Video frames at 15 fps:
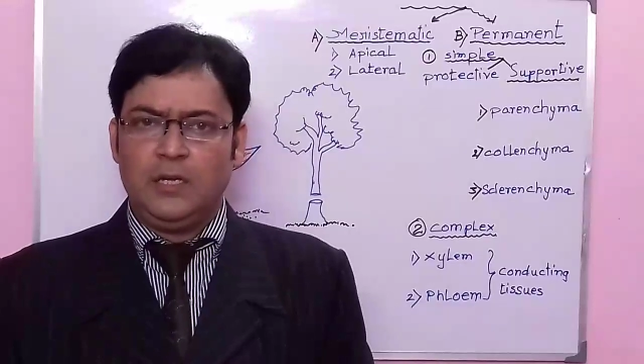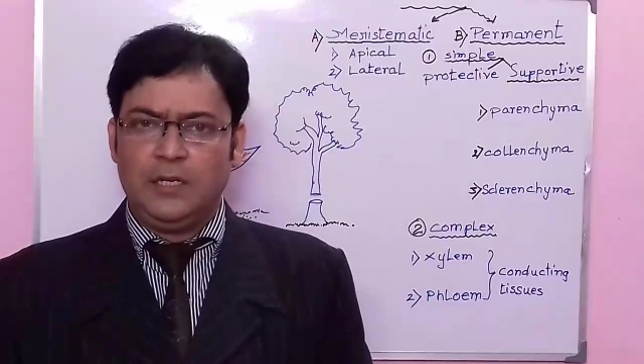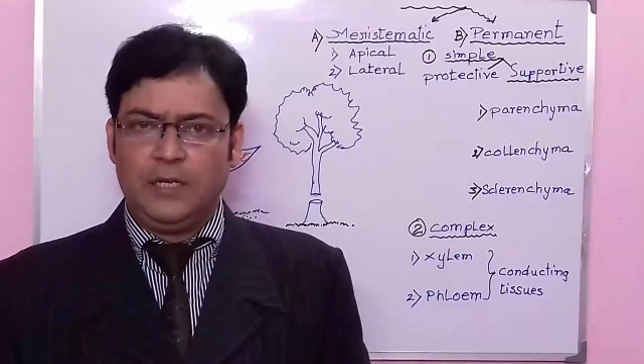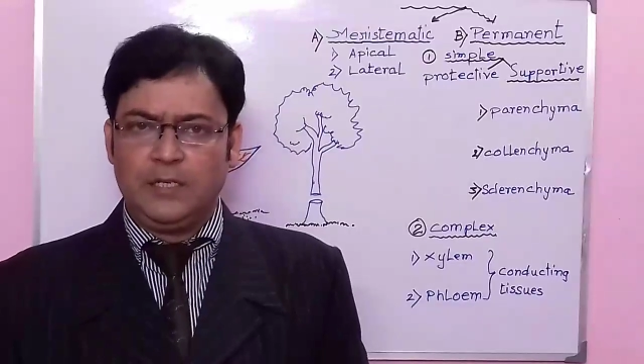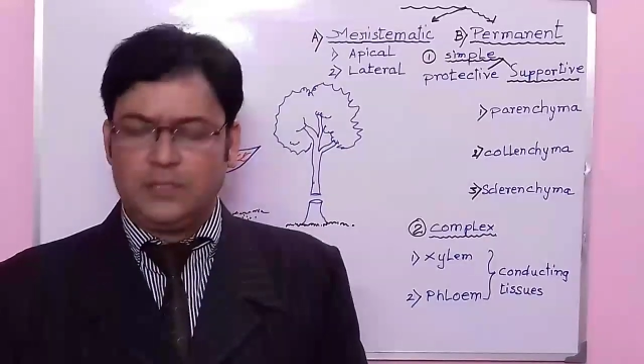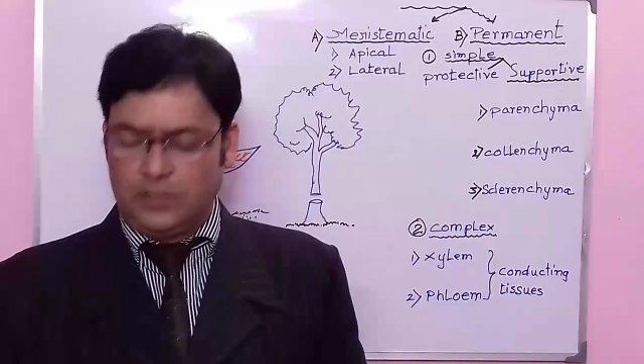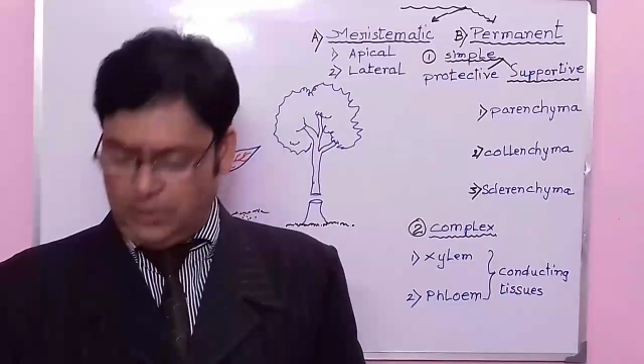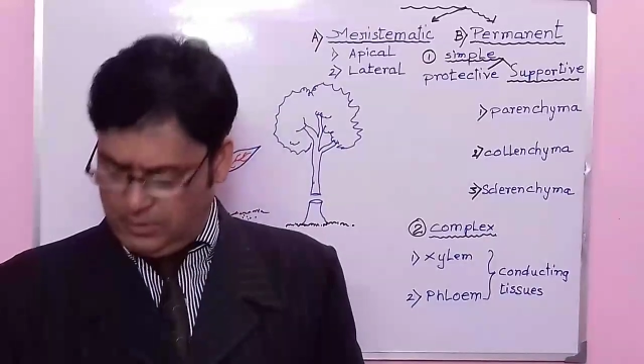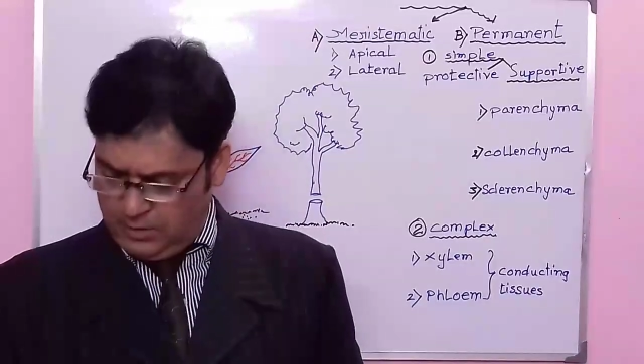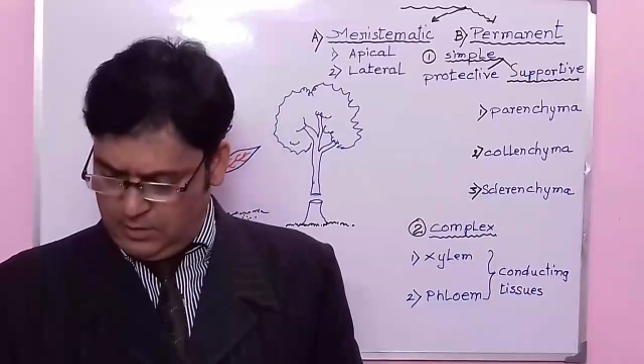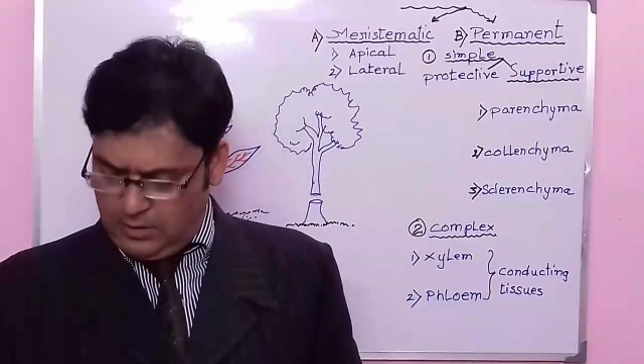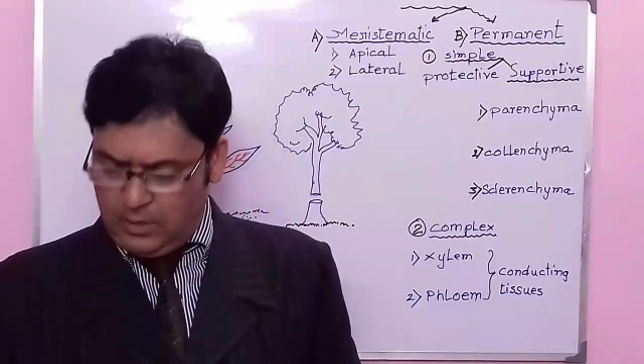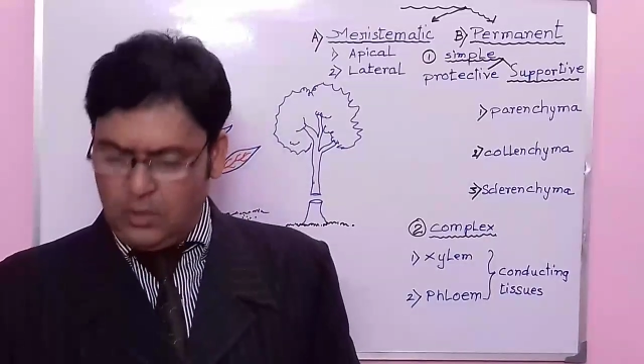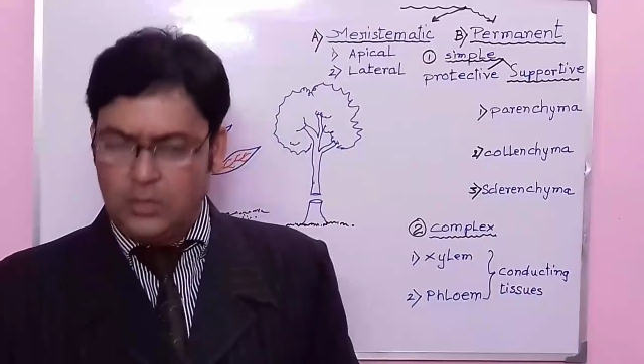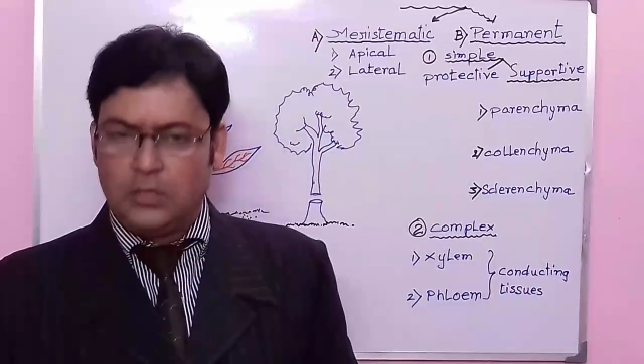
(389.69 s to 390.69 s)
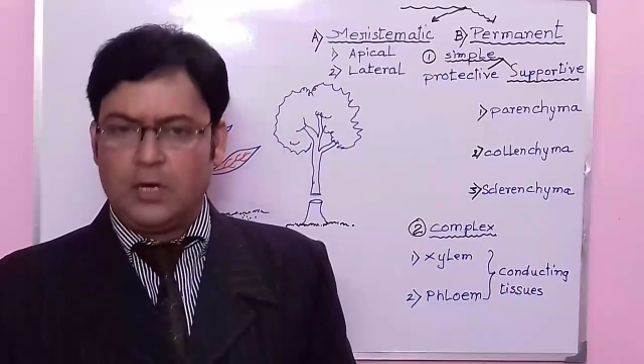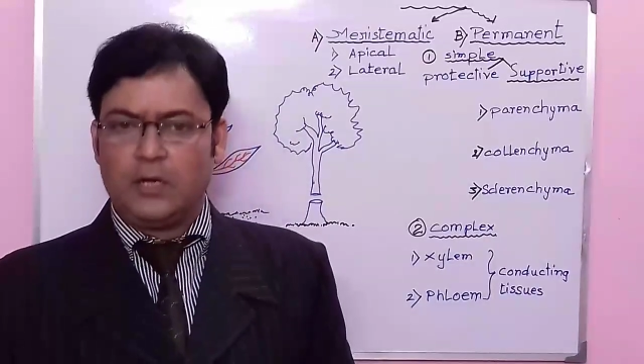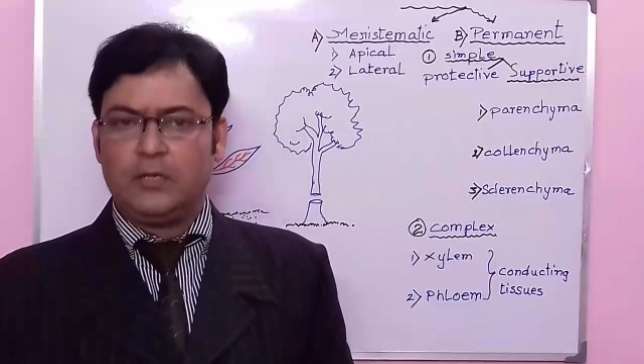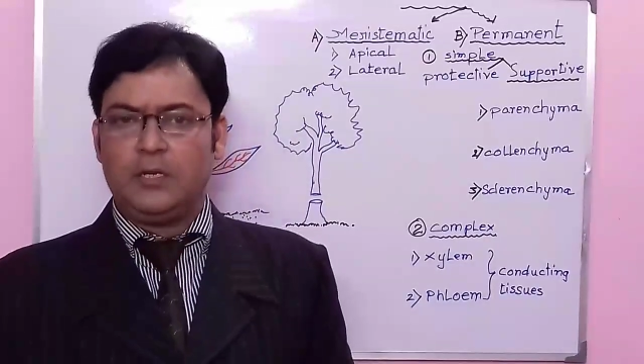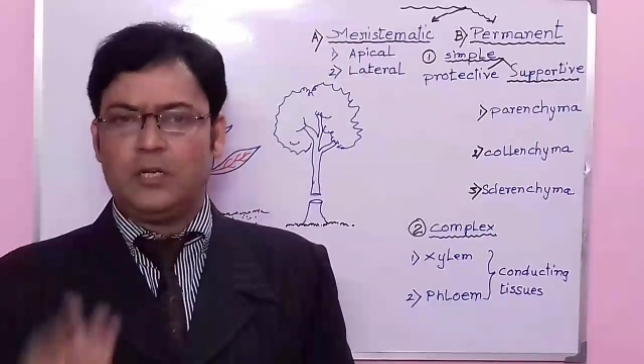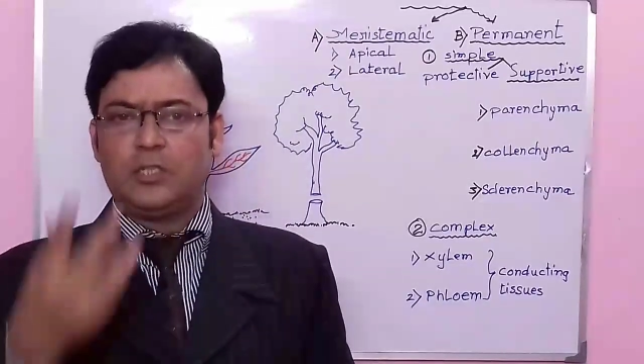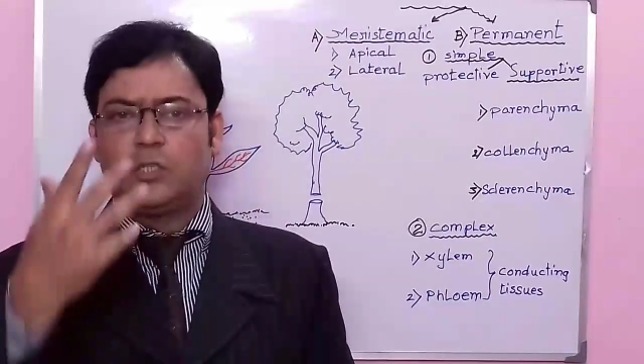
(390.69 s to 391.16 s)
It
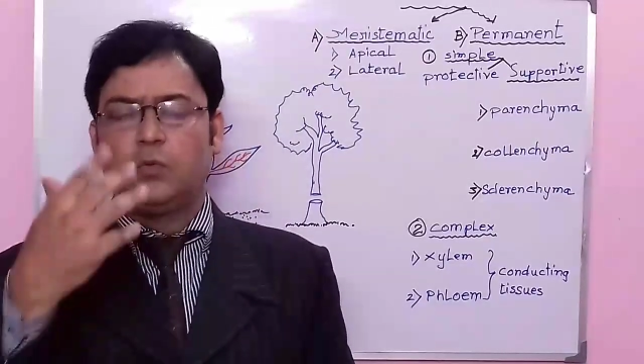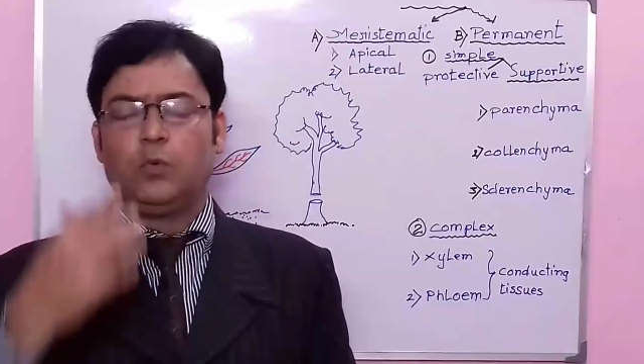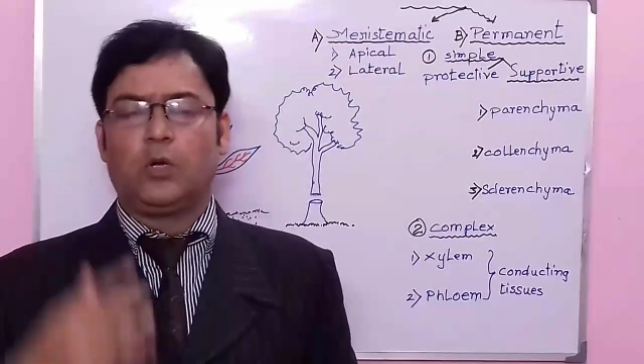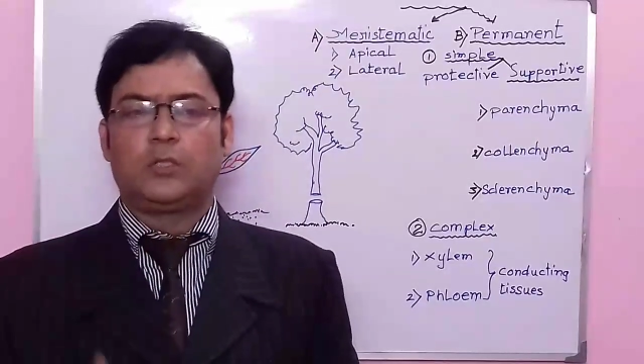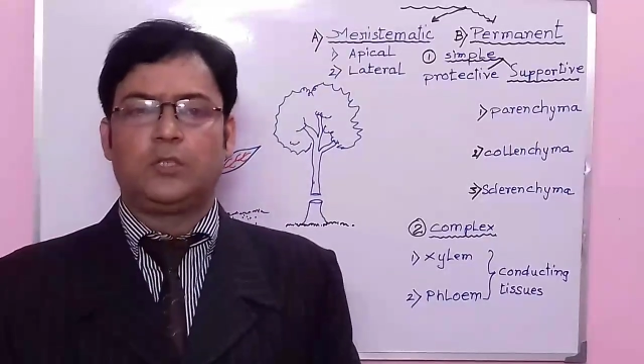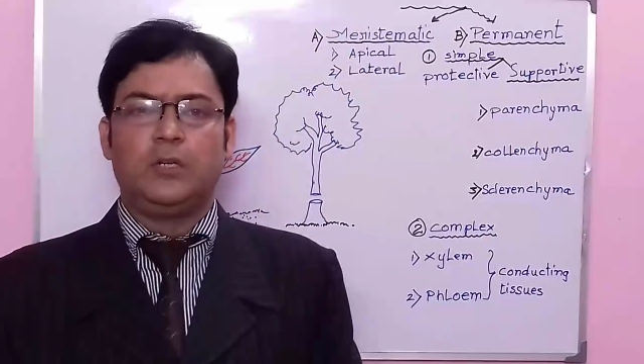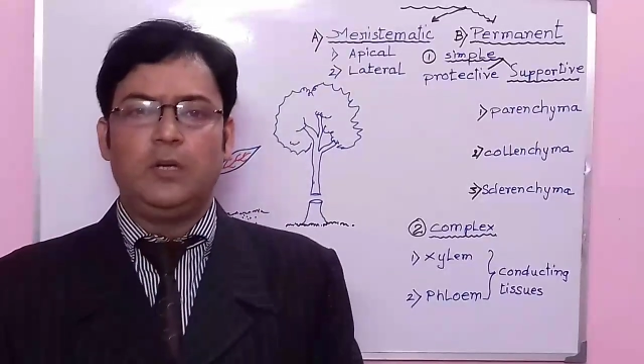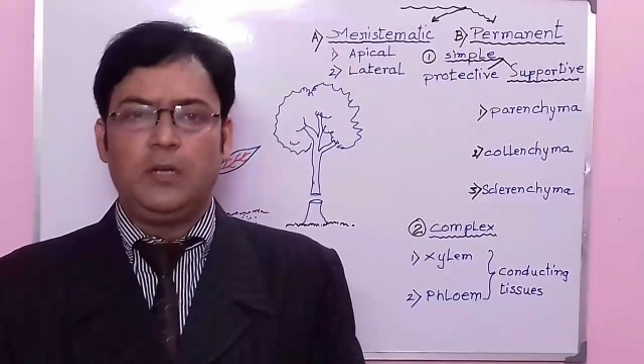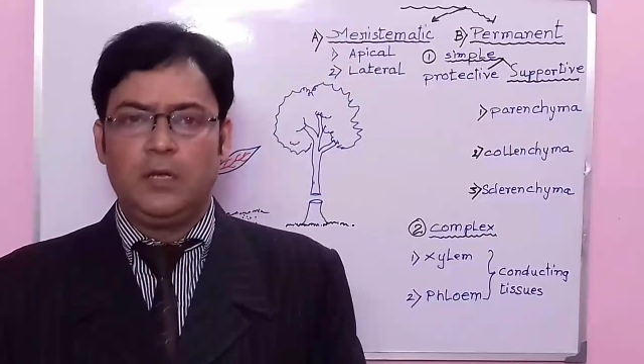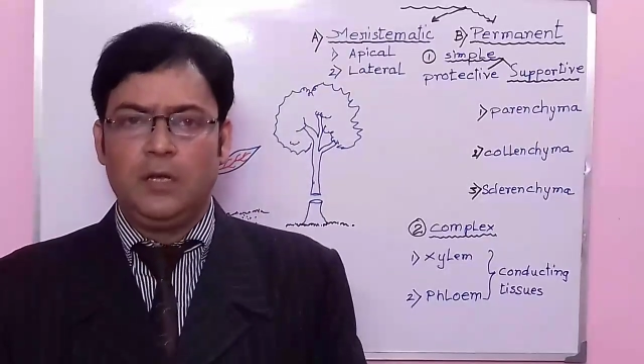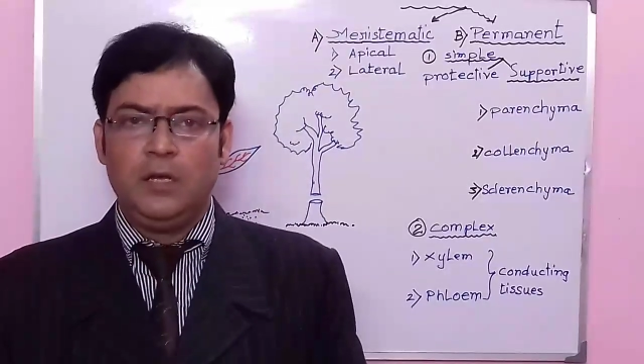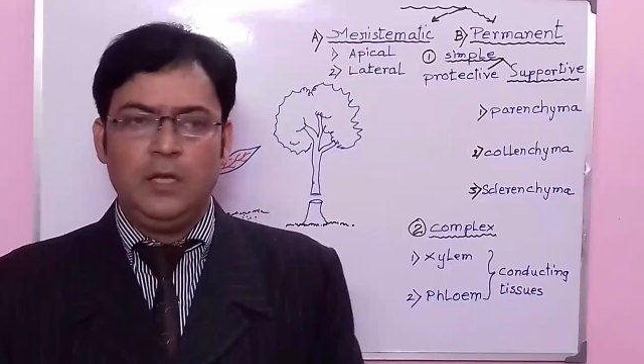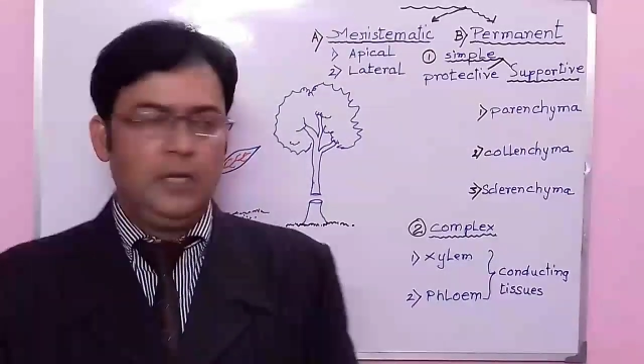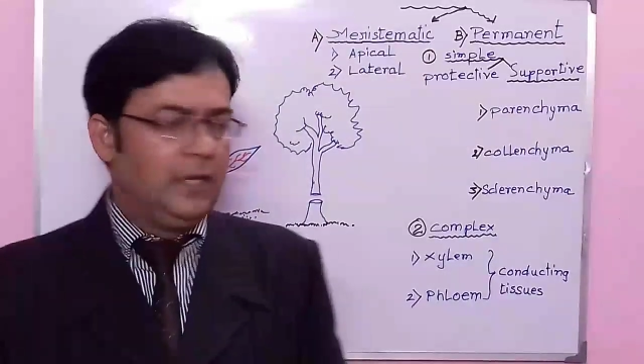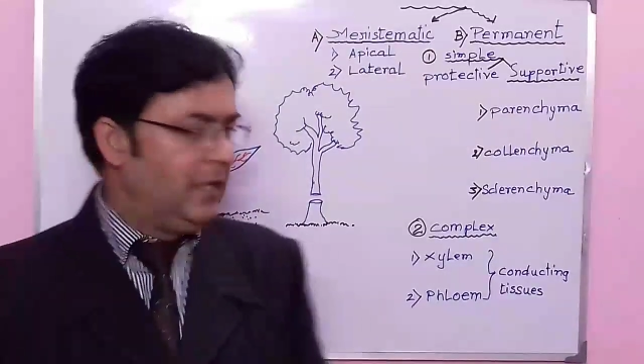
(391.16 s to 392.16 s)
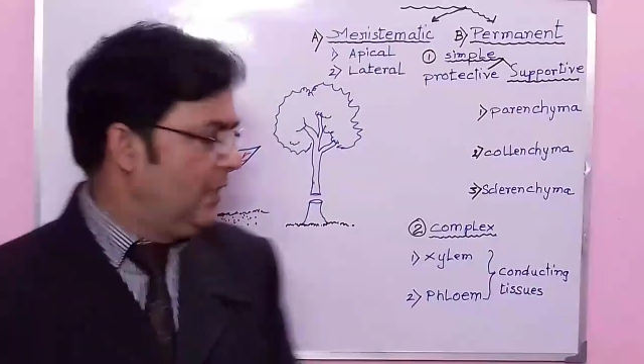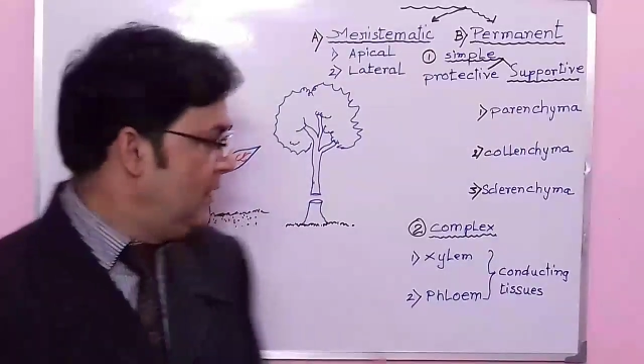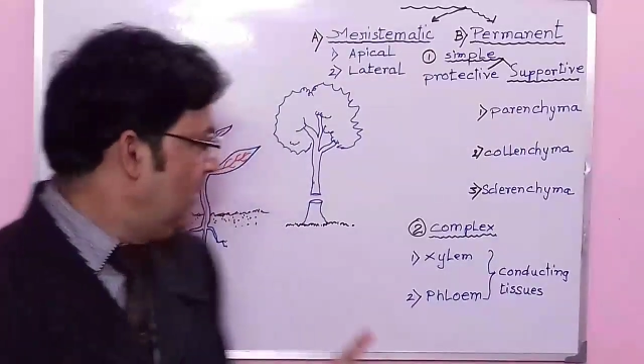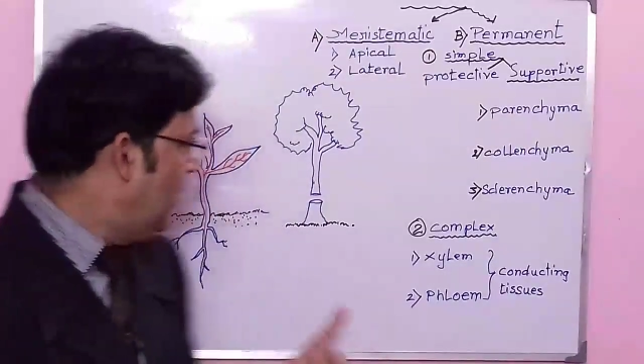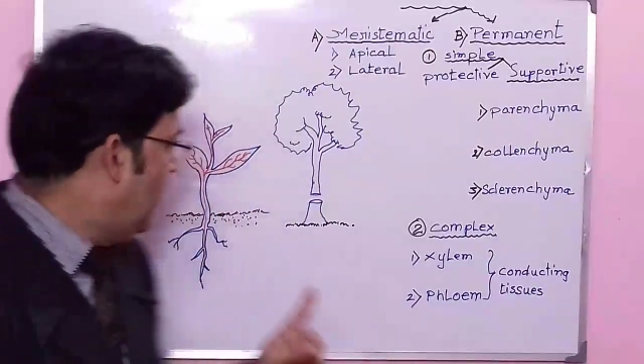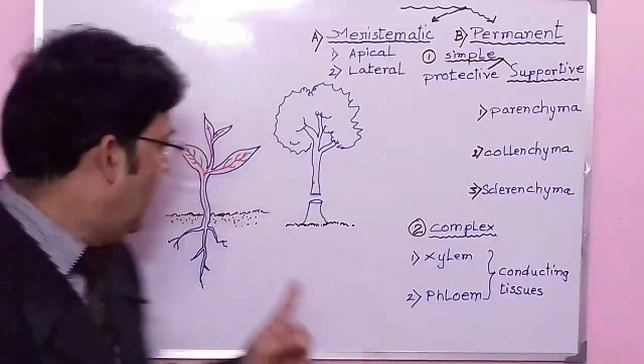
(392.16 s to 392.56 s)
conducts water in